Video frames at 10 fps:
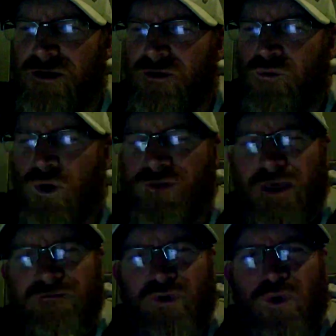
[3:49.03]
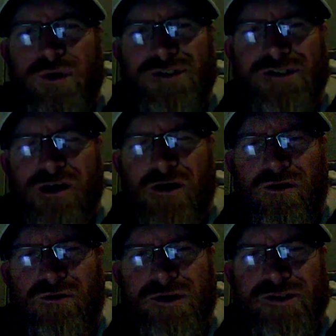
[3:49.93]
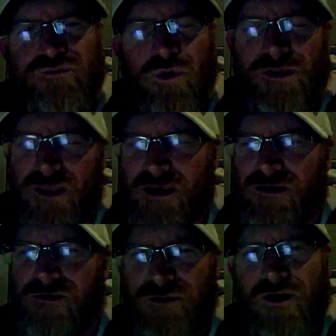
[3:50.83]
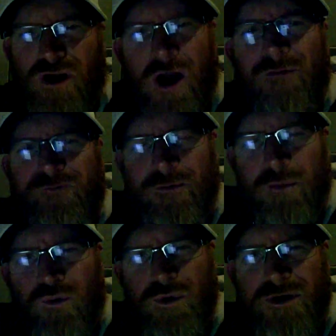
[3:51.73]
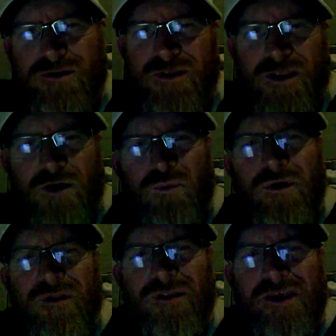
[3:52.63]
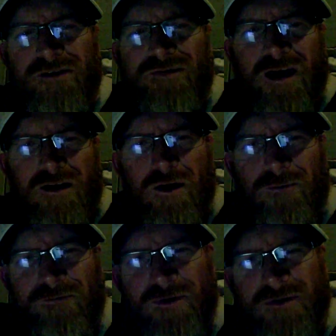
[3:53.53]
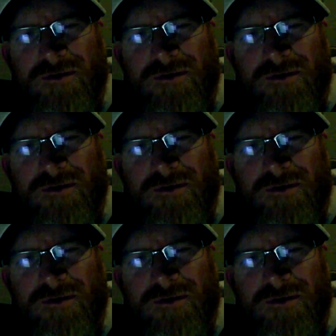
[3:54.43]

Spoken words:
what they've always known is what they're comfortable with, and they don't want to leave that comfort.